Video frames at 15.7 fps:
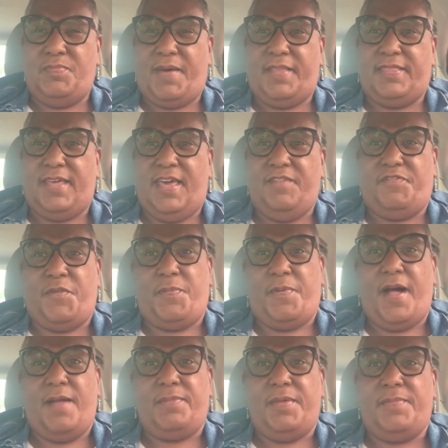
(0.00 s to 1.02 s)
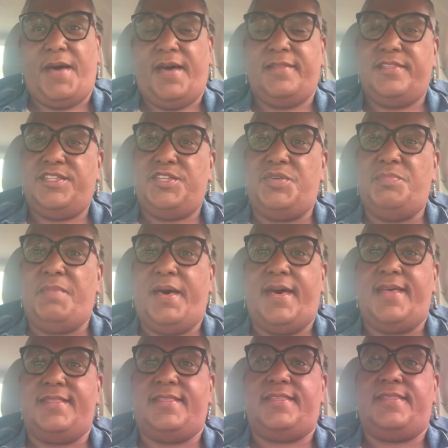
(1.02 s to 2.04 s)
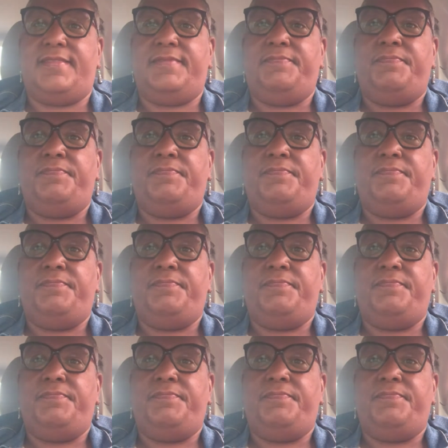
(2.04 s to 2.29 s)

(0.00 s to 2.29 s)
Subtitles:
I think, for probably about 2 months.